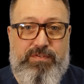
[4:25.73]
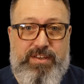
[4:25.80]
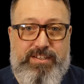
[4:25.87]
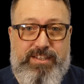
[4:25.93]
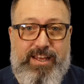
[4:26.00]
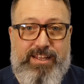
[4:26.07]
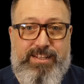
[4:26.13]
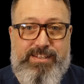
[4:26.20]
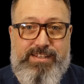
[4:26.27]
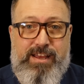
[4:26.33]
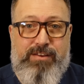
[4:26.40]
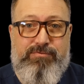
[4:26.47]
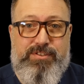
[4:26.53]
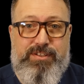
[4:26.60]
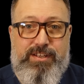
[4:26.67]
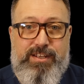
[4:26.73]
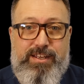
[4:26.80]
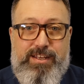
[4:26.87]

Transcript: here to get this out.